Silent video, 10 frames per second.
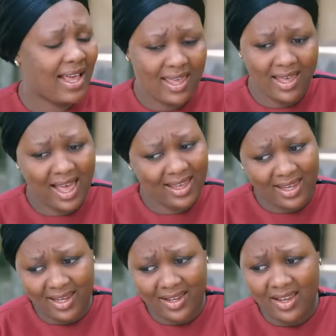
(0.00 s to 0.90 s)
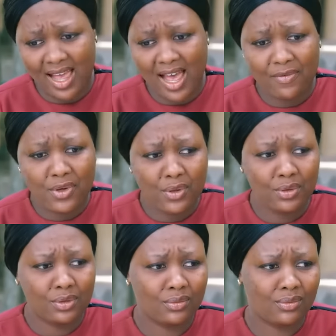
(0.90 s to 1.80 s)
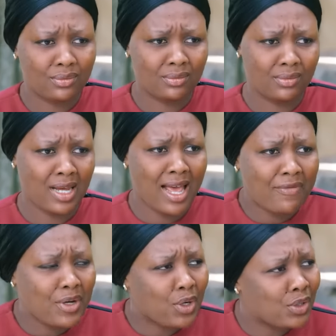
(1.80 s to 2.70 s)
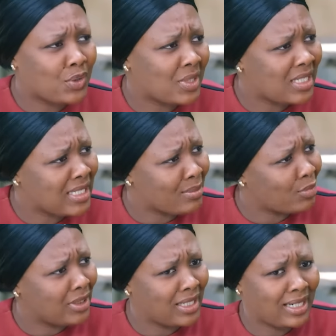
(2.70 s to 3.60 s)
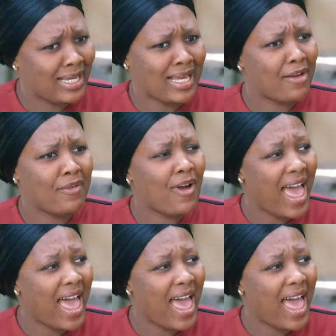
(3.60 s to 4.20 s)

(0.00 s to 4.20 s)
Aggie, have you gone to see the mother? Like, have you